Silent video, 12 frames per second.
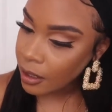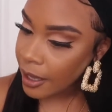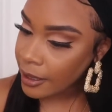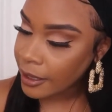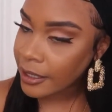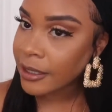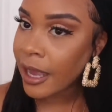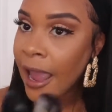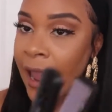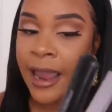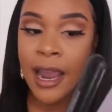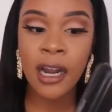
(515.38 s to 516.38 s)
I like
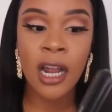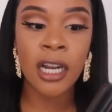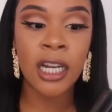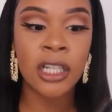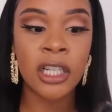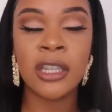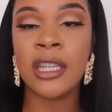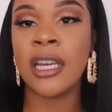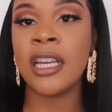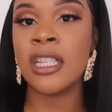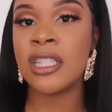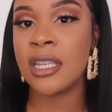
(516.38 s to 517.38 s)
that. And another
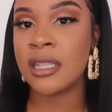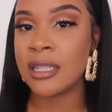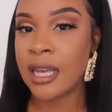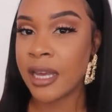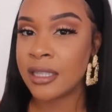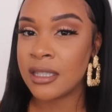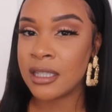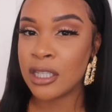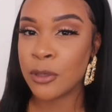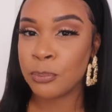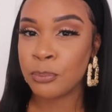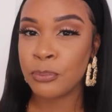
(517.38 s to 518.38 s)
thing to
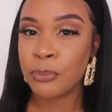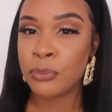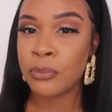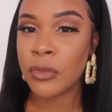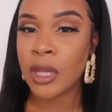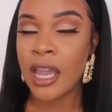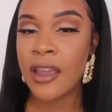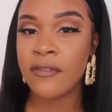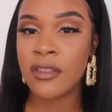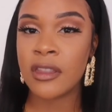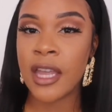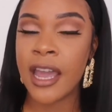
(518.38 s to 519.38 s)
test
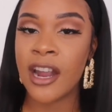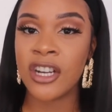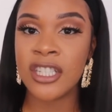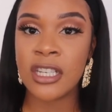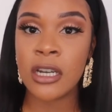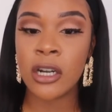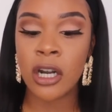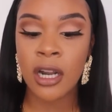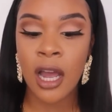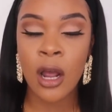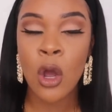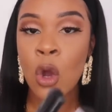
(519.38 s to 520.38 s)
if the hair is good or
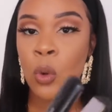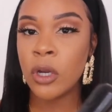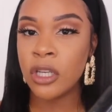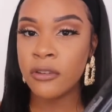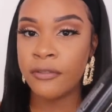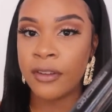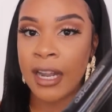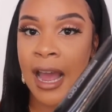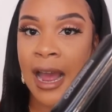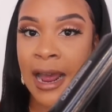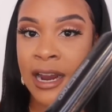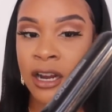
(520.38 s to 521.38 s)
not, when you
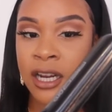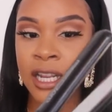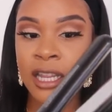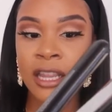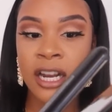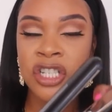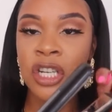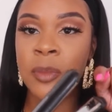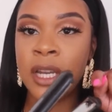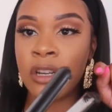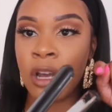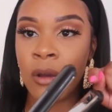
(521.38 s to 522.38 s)
flat iron it, there should
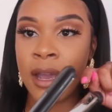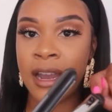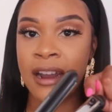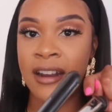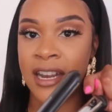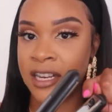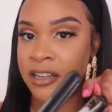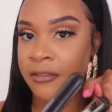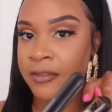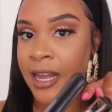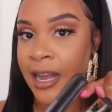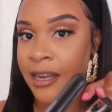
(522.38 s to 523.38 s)
be no hair in your
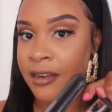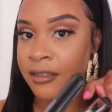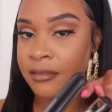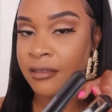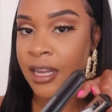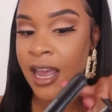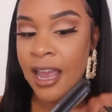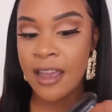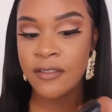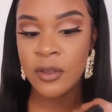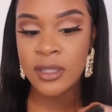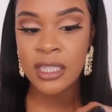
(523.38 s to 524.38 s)
flat iron.
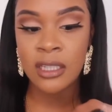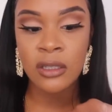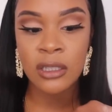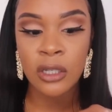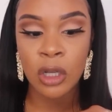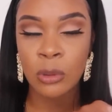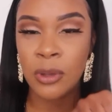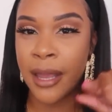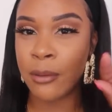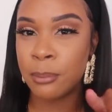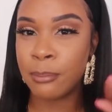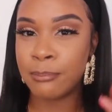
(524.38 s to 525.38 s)
If you see those little
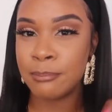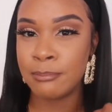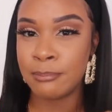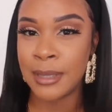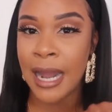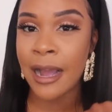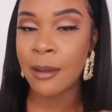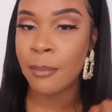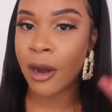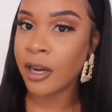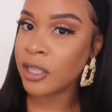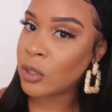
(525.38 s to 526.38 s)
like black
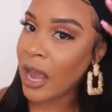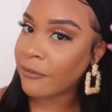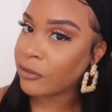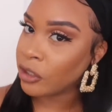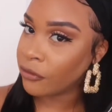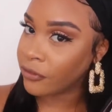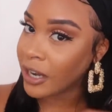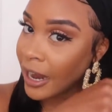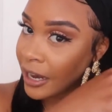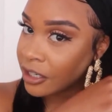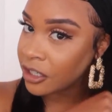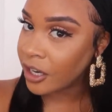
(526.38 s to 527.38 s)
marks after you
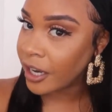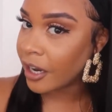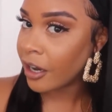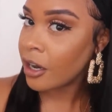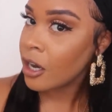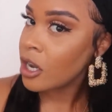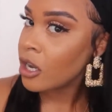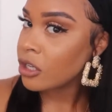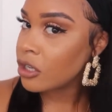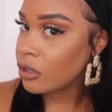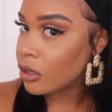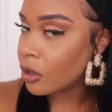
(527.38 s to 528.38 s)
flat iron your hair,
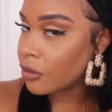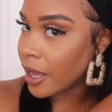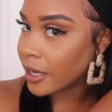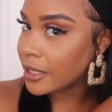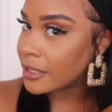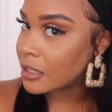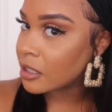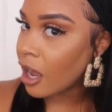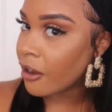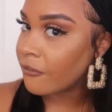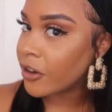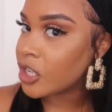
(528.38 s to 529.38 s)
you know that it's
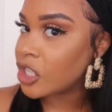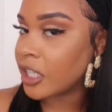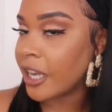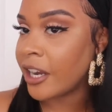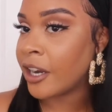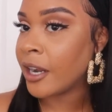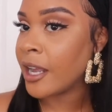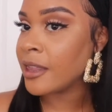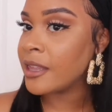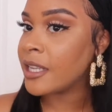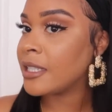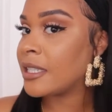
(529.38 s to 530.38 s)
not virgin hair.
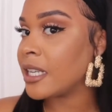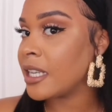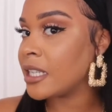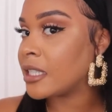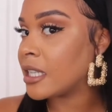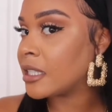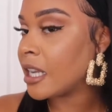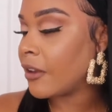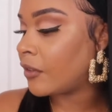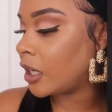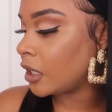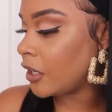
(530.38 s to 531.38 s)
And this is
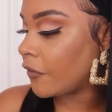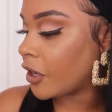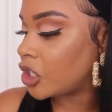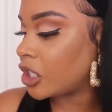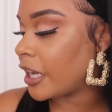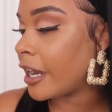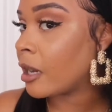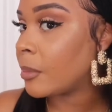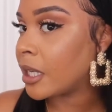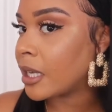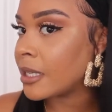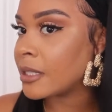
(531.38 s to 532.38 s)
definitely virgin hair
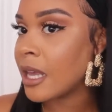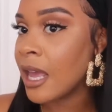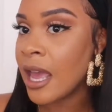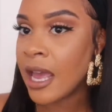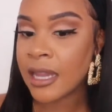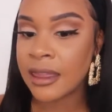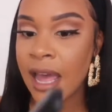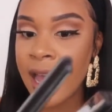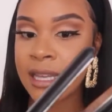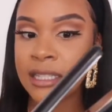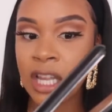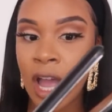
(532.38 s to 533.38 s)
because
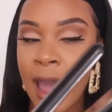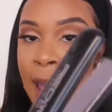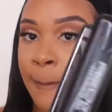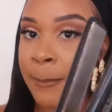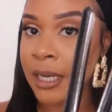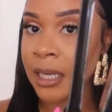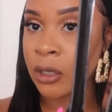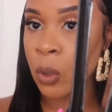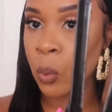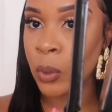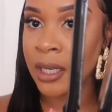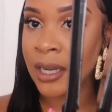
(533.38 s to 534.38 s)
that is not happening
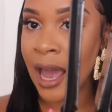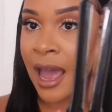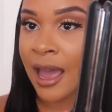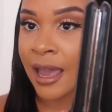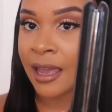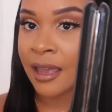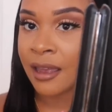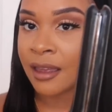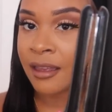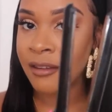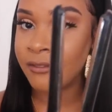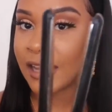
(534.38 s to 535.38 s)
when I
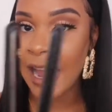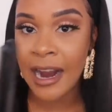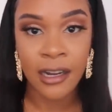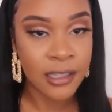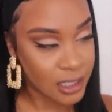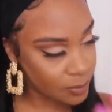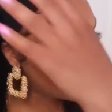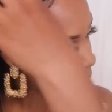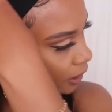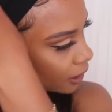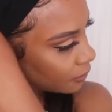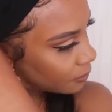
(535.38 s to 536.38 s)
flat iron this boy.